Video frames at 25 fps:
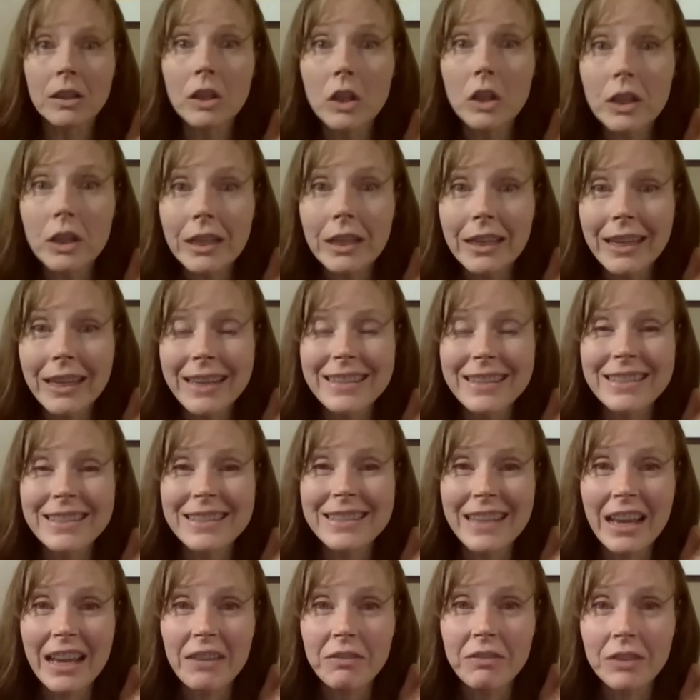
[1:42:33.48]
looking at
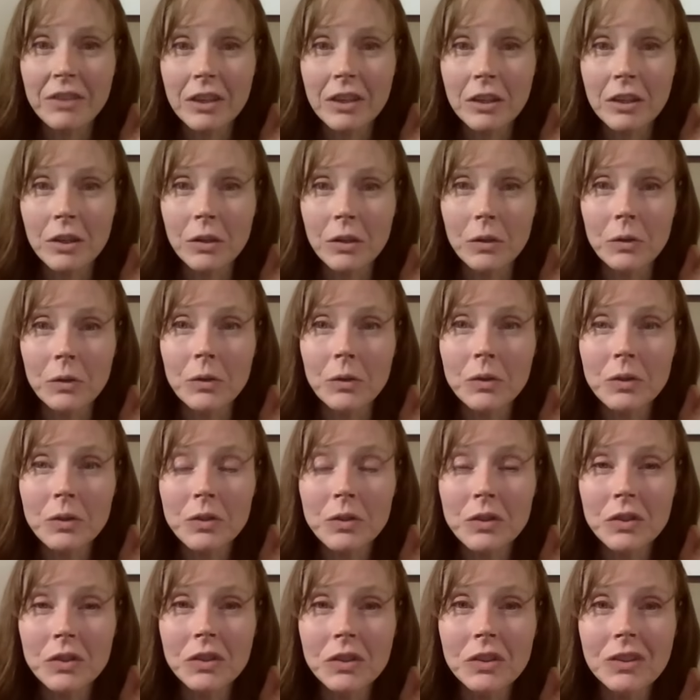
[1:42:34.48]
safe
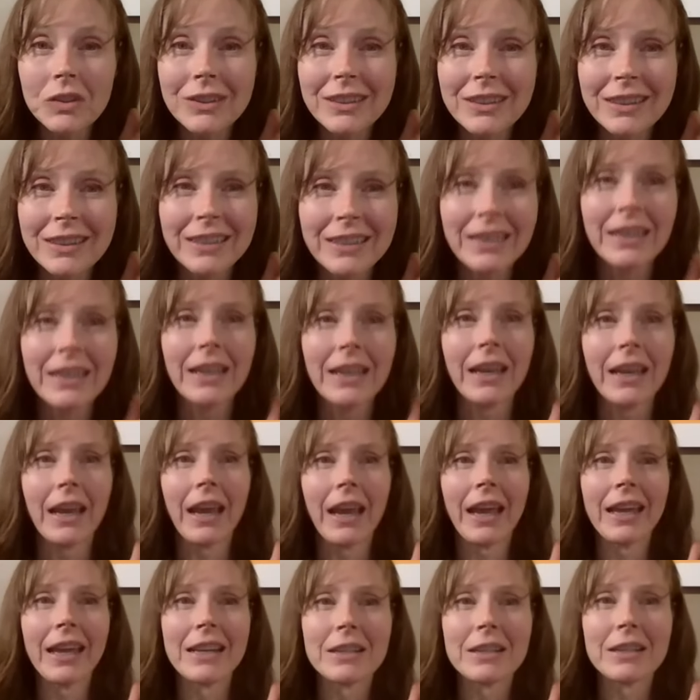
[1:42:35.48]
cues
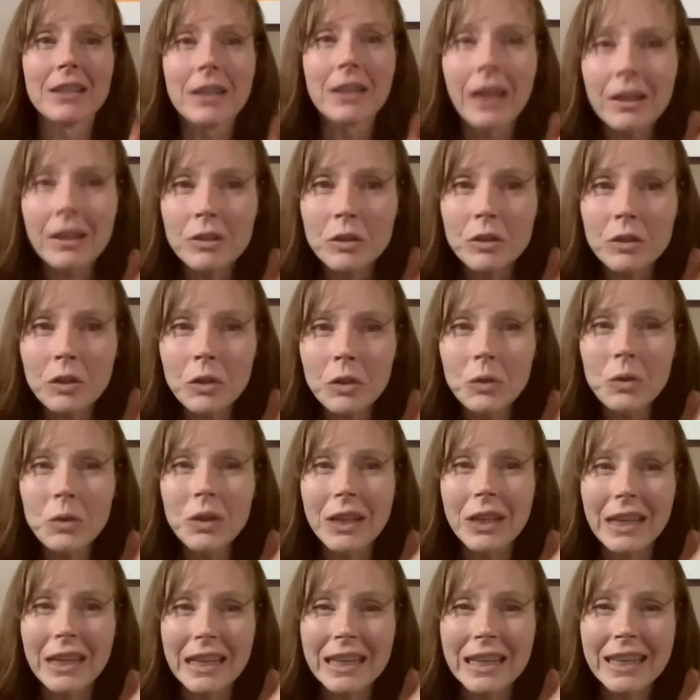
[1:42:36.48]
and
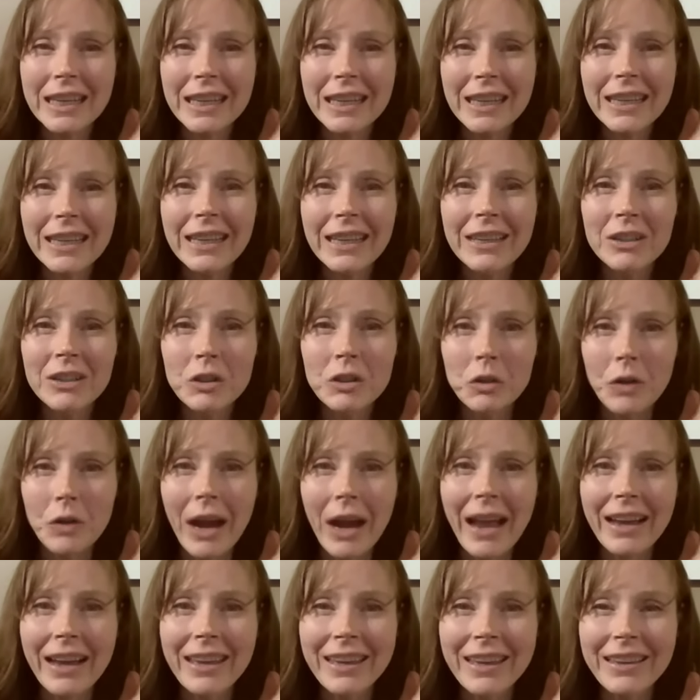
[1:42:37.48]
attuning
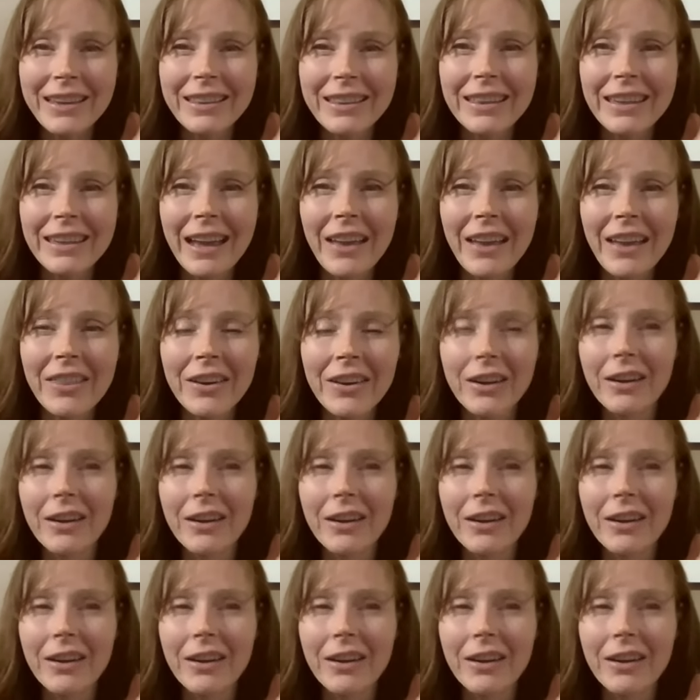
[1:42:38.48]
tracking the